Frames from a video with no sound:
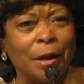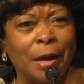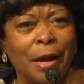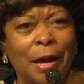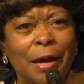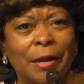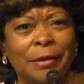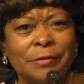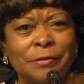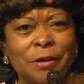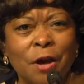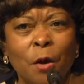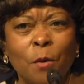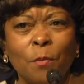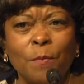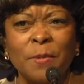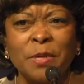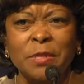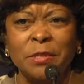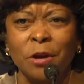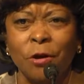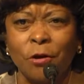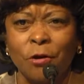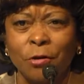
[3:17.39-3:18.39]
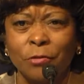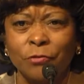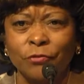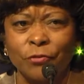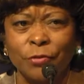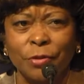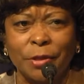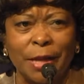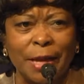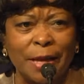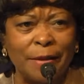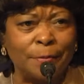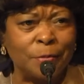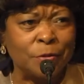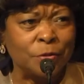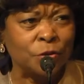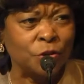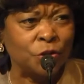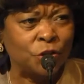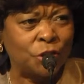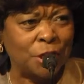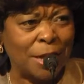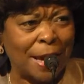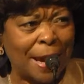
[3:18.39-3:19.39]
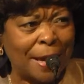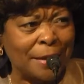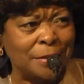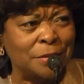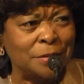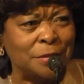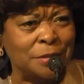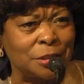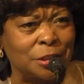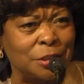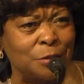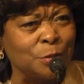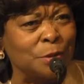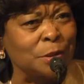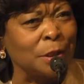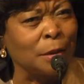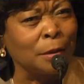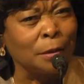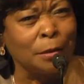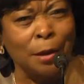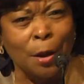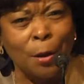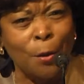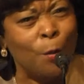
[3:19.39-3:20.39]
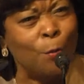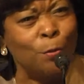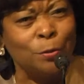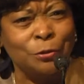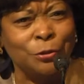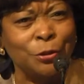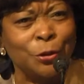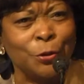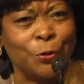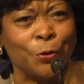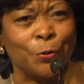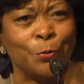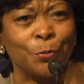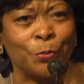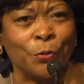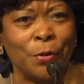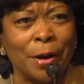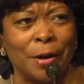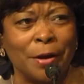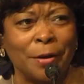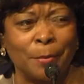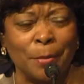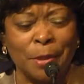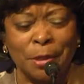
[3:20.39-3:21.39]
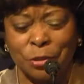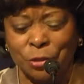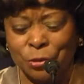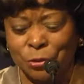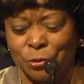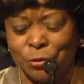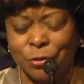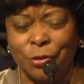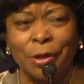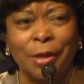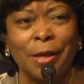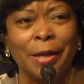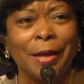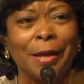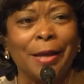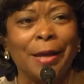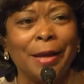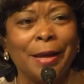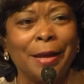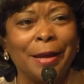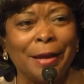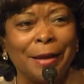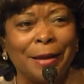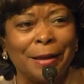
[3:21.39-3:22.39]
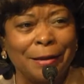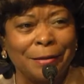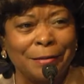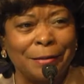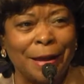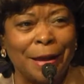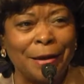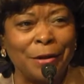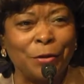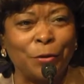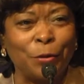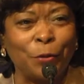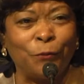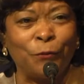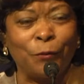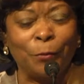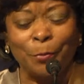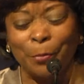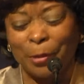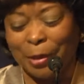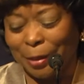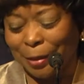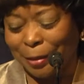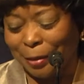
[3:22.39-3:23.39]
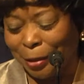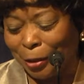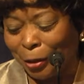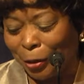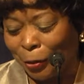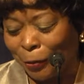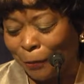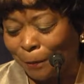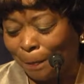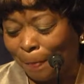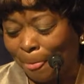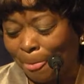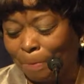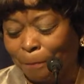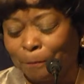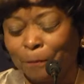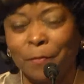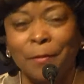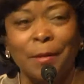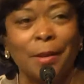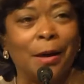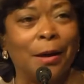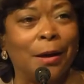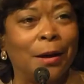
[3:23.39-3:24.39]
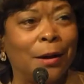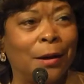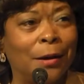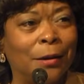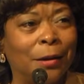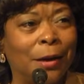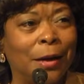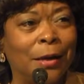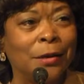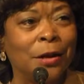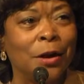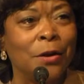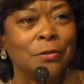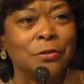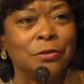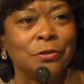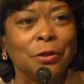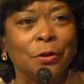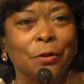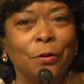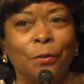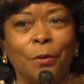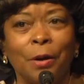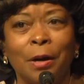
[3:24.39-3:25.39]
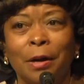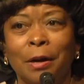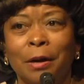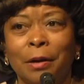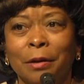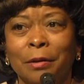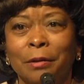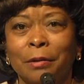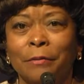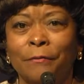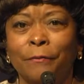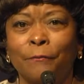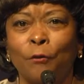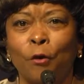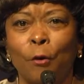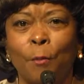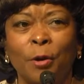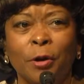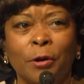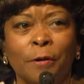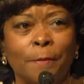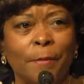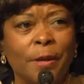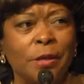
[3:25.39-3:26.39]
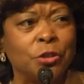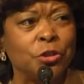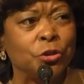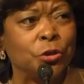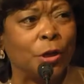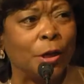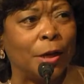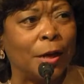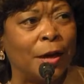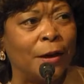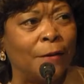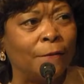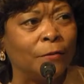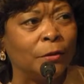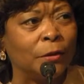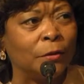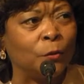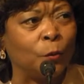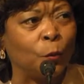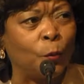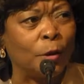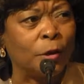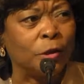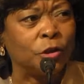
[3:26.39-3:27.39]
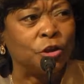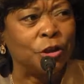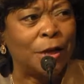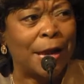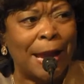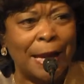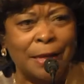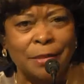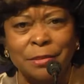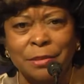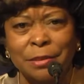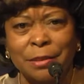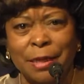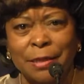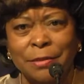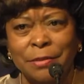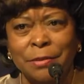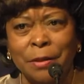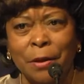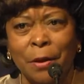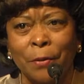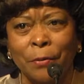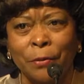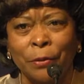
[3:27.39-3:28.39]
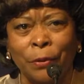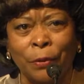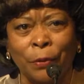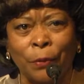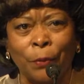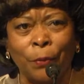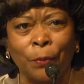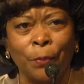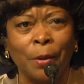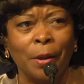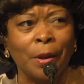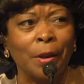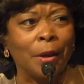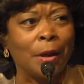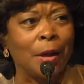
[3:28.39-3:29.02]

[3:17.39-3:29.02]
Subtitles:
I saw Miss Audrey Neighbors Jackson. She was a long-term BREC commissioner. Thank you for being here. And also former Commissioner Evelyn Ware Jackson, I saw you.